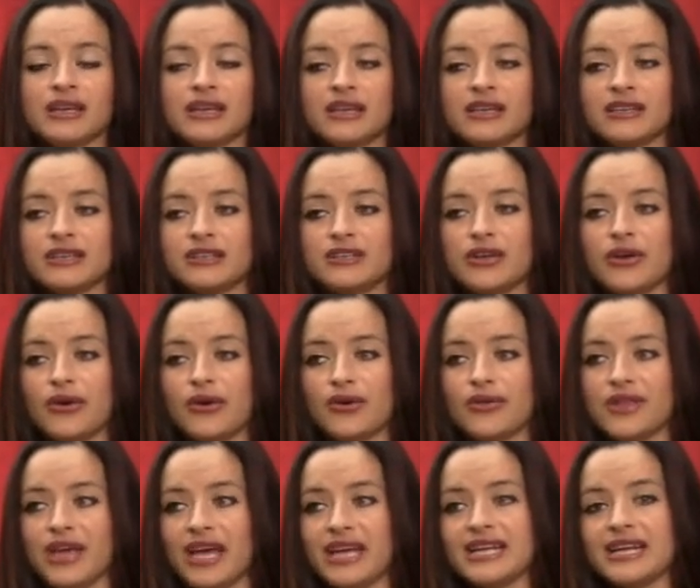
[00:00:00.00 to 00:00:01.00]
So
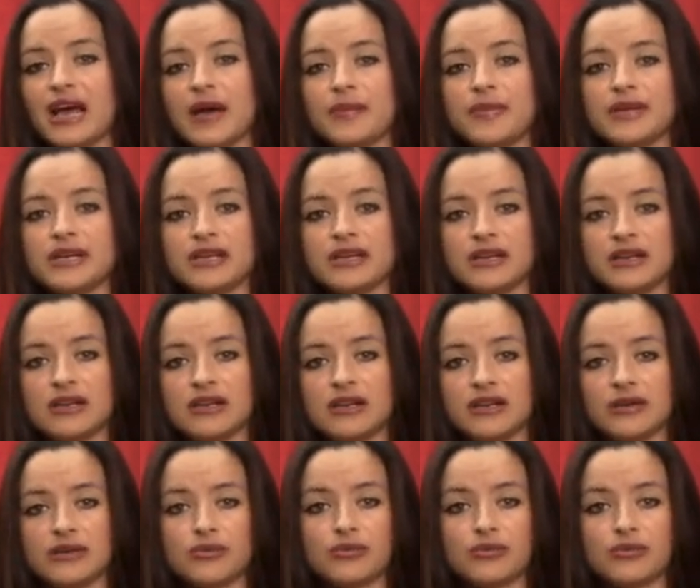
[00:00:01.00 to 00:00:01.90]
that's happening in the